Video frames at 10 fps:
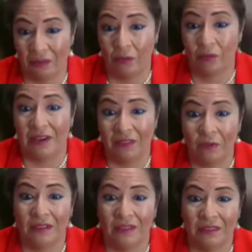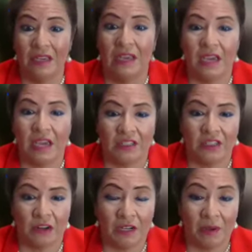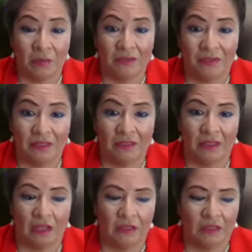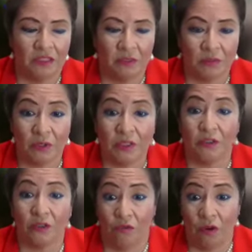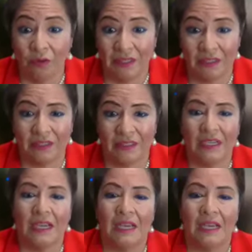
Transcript: definitely was. And sharing and uplifting leadership stories to grow leaders.